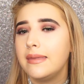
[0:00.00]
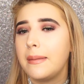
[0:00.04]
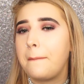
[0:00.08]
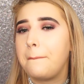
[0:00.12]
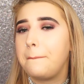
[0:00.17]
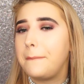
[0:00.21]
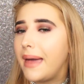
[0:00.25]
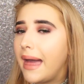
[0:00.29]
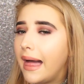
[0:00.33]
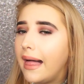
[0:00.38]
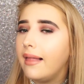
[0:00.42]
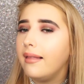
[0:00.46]
the
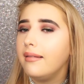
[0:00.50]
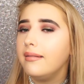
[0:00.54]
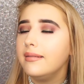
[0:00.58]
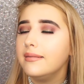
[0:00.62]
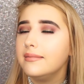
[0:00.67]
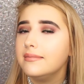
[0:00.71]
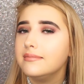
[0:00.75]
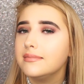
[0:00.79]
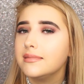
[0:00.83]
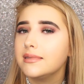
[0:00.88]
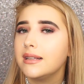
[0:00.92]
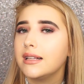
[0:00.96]
bell.
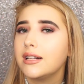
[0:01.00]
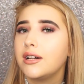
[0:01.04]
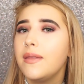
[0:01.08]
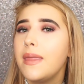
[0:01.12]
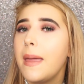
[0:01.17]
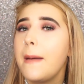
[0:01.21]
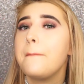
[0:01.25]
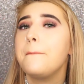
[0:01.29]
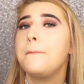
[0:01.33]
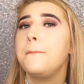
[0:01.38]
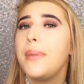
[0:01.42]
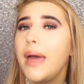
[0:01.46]
Click on
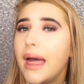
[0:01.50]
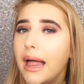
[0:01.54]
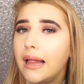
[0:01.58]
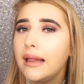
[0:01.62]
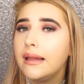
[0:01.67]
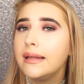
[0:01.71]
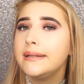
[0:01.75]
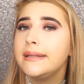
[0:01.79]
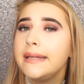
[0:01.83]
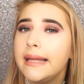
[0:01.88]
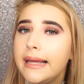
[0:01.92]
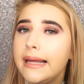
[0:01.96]
that
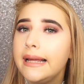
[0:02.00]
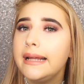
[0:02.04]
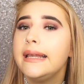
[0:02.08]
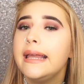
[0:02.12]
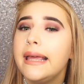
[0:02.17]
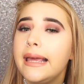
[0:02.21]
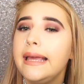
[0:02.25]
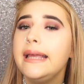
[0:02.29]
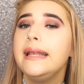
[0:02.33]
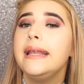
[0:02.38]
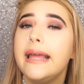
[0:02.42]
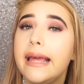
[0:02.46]
bell, ting,
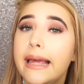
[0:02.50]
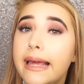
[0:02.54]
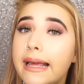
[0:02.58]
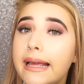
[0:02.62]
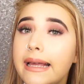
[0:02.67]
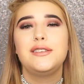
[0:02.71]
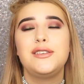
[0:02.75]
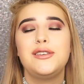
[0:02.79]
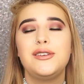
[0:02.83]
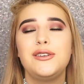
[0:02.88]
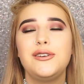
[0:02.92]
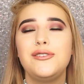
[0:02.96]
ting, ting,
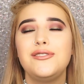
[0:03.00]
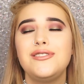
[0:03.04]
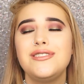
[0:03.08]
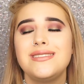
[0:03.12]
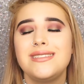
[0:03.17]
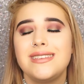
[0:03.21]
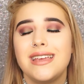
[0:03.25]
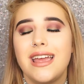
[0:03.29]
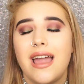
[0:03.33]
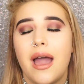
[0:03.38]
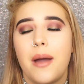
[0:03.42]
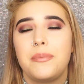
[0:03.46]
to just
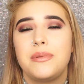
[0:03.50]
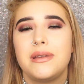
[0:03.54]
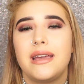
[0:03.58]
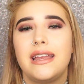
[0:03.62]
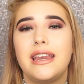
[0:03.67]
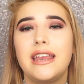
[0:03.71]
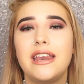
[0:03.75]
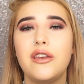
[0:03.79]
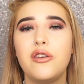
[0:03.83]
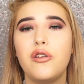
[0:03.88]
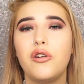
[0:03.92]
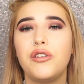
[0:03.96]
stay
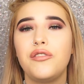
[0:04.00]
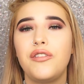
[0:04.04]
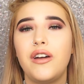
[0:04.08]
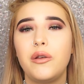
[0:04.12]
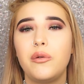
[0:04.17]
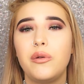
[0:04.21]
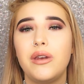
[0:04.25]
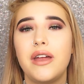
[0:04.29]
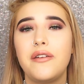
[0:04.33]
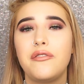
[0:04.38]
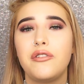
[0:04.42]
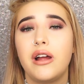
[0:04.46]
updated and notified
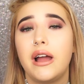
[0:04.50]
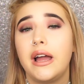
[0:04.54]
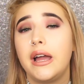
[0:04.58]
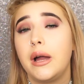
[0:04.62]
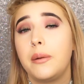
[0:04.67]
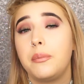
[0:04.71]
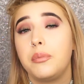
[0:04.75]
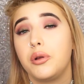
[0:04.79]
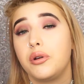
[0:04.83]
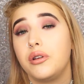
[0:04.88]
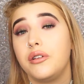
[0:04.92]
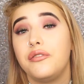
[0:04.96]
whenever I
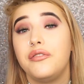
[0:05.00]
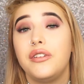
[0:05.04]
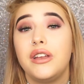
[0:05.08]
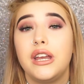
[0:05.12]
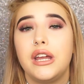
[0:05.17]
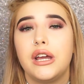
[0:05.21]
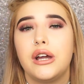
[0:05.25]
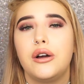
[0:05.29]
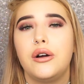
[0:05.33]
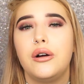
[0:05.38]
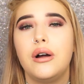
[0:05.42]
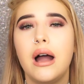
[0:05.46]
upload a
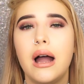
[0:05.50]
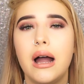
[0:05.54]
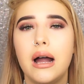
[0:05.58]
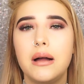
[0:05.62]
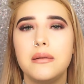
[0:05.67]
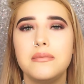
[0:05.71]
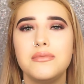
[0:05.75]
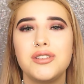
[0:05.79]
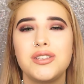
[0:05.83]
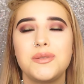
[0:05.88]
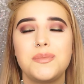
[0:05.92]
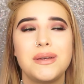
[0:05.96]
video,
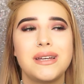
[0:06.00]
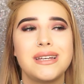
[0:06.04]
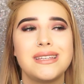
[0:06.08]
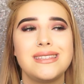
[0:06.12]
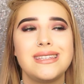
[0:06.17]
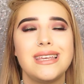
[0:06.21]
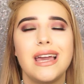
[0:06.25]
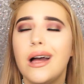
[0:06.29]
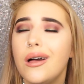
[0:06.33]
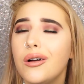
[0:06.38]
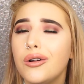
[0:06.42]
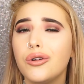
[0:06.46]
just because
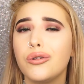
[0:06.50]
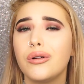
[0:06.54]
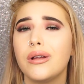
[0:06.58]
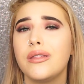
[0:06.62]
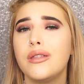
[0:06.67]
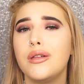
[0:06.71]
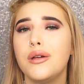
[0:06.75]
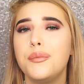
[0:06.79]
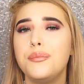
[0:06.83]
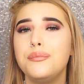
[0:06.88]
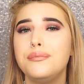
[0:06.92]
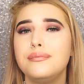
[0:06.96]
the
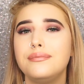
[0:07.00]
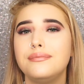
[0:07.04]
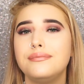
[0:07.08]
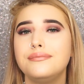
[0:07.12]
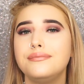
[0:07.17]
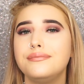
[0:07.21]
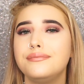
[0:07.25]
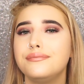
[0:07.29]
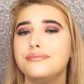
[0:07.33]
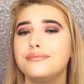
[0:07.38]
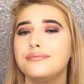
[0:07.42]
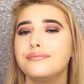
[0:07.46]
algorithm
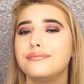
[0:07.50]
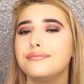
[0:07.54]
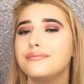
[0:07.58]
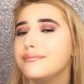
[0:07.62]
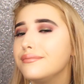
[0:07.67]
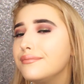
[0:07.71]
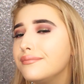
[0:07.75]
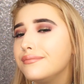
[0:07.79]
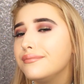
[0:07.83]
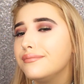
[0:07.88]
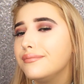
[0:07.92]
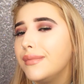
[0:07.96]

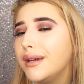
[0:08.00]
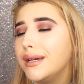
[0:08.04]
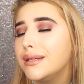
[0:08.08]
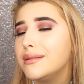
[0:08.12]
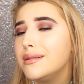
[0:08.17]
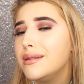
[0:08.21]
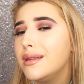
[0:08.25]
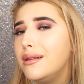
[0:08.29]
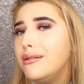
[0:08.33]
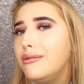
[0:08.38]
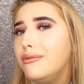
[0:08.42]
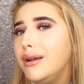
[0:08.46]
is a
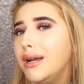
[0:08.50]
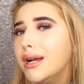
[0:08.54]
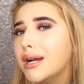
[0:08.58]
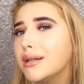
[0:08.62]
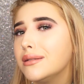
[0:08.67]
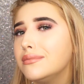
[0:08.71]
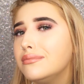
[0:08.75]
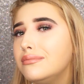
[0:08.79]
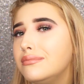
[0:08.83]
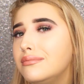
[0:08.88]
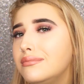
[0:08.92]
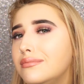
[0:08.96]
little
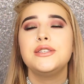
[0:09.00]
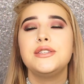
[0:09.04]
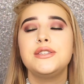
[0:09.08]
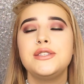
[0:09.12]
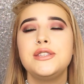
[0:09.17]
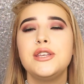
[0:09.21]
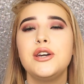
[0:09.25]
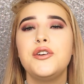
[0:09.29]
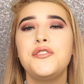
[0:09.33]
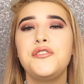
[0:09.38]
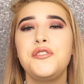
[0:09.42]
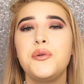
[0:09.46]
weird.
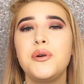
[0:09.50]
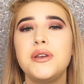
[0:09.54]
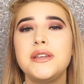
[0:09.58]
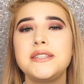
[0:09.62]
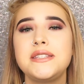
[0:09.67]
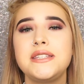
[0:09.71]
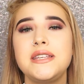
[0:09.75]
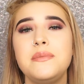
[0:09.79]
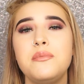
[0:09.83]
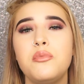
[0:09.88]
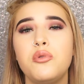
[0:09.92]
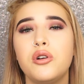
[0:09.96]
So if you want to
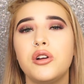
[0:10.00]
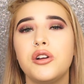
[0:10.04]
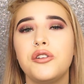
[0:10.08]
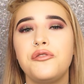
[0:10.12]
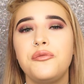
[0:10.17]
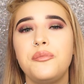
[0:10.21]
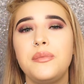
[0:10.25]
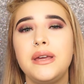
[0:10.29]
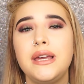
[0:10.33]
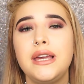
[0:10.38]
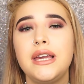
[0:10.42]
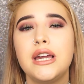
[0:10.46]
see more of
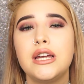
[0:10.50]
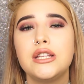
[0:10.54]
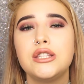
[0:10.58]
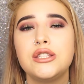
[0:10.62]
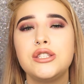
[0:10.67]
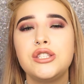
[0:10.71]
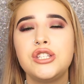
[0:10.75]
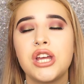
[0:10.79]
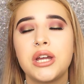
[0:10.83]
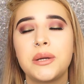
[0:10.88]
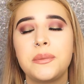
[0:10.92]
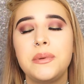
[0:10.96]
me,
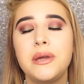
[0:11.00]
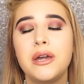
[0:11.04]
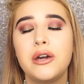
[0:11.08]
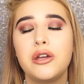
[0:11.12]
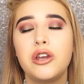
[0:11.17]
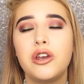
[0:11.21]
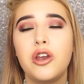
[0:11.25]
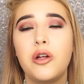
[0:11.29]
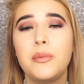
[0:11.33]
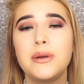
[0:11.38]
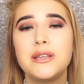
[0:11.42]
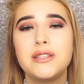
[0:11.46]
check me out
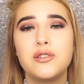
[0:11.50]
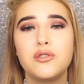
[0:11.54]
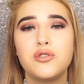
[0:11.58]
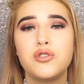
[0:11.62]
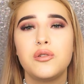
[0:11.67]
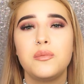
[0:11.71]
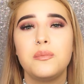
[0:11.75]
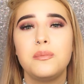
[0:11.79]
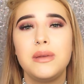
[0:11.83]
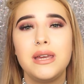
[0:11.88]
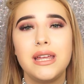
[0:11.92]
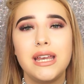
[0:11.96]
on all my
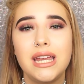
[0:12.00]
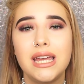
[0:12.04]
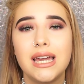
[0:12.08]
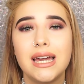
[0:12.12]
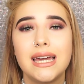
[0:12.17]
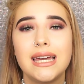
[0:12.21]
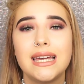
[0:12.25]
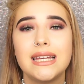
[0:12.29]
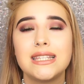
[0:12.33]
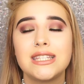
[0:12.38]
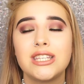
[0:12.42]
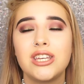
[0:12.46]
social media.
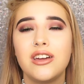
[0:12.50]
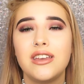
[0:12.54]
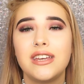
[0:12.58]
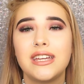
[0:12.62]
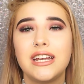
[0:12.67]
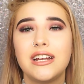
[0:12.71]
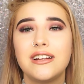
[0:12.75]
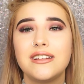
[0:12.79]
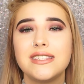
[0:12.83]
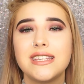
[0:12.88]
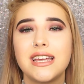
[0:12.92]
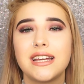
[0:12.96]
It's
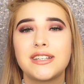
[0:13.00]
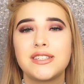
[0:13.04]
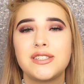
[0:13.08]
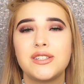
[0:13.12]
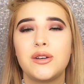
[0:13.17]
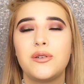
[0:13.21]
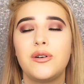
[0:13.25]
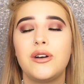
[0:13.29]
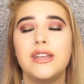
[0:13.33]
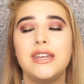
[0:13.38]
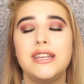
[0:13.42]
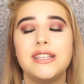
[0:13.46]

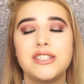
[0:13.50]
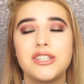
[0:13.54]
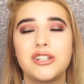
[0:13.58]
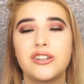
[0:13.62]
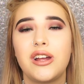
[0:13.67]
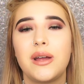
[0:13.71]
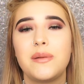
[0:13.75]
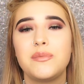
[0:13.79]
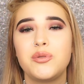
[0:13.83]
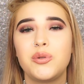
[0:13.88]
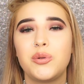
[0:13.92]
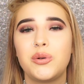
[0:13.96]
KianaCairnsxo on
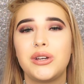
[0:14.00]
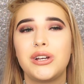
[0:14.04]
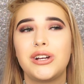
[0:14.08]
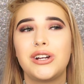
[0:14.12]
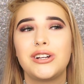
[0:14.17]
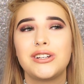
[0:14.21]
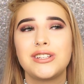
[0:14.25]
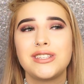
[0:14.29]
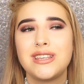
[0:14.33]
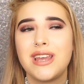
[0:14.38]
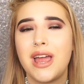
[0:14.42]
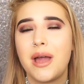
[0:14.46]
Instagram, Twitter,
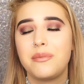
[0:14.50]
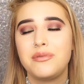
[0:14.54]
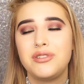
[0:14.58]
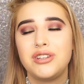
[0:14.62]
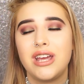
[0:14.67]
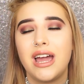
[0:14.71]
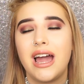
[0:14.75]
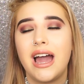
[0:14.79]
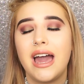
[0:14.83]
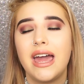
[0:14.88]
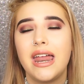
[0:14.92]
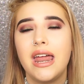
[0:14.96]

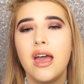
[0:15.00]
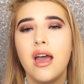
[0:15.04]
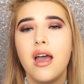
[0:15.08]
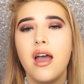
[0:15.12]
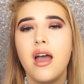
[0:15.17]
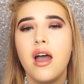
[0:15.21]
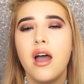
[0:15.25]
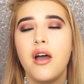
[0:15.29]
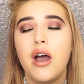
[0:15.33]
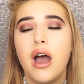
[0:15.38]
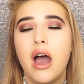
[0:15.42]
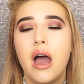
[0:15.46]
Snapchat,
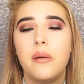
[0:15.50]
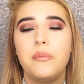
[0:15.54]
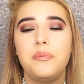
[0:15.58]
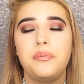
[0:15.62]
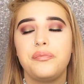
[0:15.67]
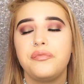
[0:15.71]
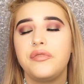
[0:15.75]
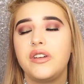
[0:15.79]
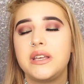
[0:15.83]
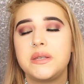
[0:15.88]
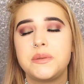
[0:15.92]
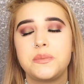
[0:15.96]

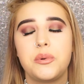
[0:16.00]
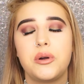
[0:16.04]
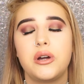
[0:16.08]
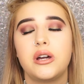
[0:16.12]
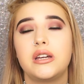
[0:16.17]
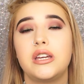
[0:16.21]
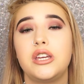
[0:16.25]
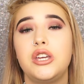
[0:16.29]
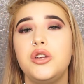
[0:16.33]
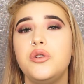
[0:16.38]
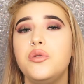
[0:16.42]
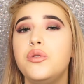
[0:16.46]

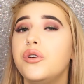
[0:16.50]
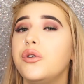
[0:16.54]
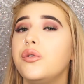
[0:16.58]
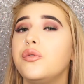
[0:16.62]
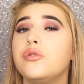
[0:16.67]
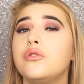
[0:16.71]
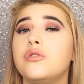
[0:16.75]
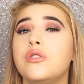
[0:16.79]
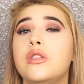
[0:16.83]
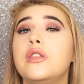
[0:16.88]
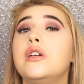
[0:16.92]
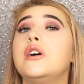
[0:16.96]
Facebook. You
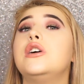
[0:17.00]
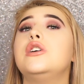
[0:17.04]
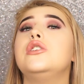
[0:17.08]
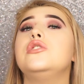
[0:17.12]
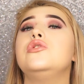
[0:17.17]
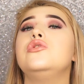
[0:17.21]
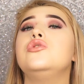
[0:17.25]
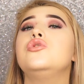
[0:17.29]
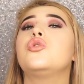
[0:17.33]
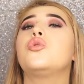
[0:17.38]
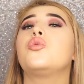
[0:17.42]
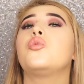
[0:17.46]
know the
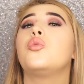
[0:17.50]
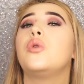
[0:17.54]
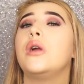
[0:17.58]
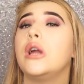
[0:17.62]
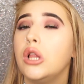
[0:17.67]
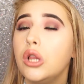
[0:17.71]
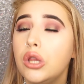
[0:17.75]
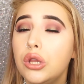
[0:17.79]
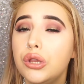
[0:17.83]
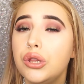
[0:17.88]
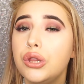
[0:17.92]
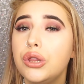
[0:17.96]

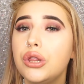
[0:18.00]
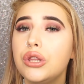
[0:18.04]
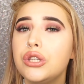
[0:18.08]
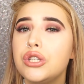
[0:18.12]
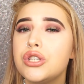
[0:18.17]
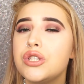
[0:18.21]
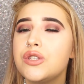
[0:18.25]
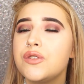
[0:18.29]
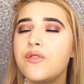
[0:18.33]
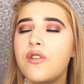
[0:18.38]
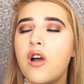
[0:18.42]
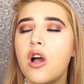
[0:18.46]
drill.
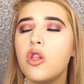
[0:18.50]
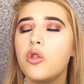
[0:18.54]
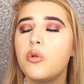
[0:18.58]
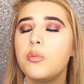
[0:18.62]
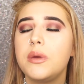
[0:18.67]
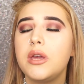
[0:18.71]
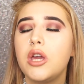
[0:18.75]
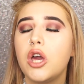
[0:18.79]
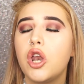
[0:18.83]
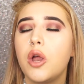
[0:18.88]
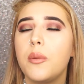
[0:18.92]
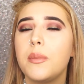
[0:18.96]
Just follow
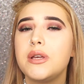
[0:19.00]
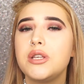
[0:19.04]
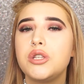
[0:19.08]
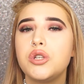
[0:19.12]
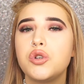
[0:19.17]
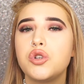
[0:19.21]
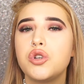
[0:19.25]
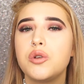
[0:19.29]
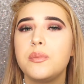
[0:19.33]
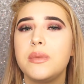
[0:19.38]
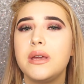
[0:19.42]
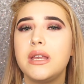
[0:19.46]
me on all my
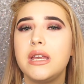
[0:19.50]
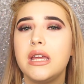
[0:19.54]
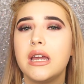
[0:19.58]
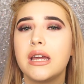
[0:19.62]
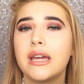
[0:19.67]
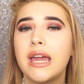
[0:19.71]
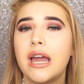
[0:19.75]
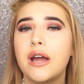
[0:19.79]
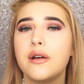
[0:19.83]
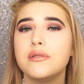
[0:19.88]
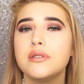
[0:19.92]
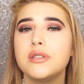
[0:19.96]
social media
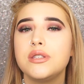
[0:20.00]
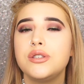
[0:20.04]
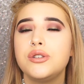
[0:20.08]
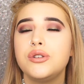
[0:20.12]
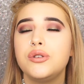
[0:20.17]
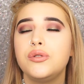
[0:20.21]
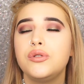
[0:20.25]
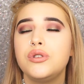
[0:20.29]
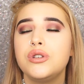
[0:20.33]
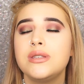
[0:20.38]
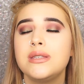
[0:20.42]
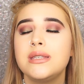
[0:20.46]
accounts
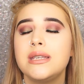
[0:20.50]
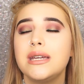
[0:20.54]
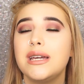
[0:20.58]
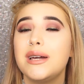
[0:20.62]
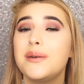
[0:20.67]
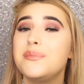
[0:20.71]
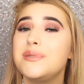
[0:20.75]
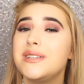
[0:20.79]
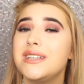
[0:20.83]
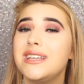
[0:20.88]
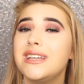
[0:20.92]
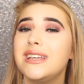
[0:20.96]
to just stay
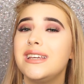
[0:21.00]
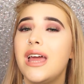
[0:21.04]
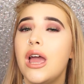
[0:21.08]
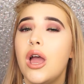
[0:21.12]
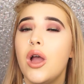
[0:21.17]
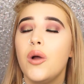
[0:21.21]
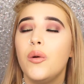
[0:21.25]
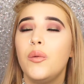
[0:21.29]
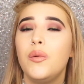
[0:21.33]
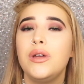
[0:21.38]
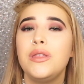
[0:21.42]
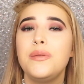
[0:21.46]
updated
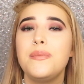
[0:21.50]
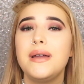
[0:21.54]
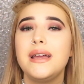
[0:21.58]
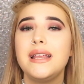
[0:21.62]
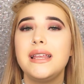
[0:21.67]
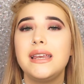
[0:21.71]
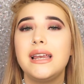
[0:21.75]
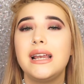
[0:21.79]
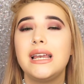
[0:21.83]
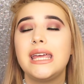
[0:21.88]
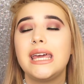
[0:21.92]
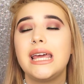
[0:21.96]
with my
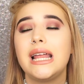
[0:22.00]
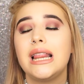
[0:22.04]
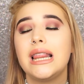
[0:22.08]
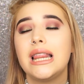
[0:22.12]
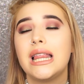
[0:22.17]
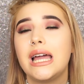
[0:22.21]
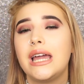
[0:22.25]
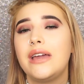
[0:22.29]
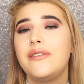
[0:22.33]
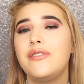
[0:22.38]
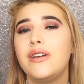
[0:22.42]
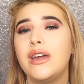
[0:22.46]
day-to-day
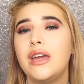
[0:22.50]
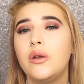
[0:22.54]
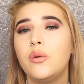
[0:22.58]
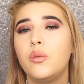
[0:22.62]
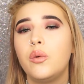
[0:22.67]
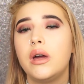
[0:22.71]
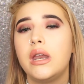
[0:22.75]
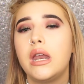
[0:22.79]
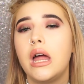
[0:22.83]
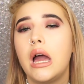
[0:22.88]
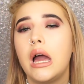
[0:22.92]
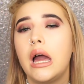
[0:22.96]
life and
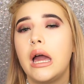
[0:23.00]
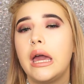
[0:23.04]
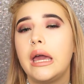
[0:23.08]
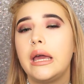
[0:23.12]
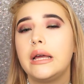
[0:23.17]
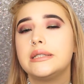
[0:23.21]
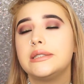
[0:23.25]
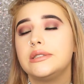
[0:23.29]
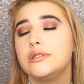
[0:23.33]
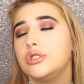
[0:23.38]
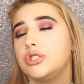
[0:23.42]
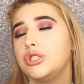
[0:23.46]
what
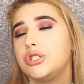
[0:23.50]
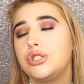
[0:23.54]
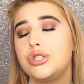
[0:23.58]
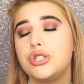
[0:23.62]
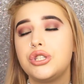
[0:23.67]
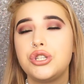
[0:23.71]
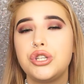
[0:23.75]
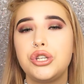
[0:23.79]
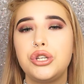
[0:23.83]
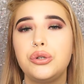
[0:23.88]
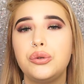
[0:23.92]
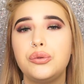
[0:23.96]
I just
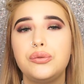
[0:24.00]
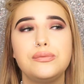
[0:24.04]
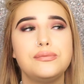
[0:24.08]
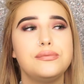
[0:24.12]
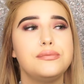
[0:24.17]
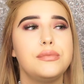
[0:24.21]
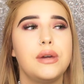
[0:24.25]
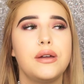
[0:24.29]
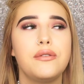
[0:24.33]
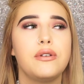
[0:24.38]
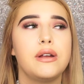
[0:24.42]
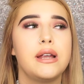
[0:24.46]
do
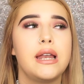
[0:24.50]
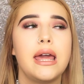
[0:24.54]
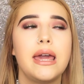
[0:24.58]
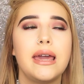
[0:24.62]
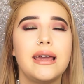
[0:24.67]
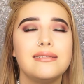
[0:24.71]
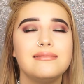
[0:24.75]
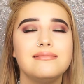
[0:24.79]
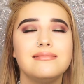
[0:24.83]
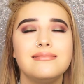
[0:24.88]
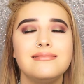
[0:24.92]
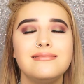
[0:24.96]
every day.